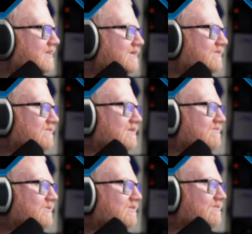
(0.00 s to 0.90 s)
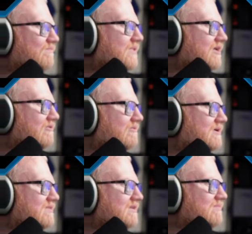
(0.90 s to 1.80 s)
think it's going to be something
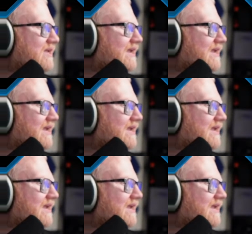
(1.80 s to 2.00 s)
where it's going to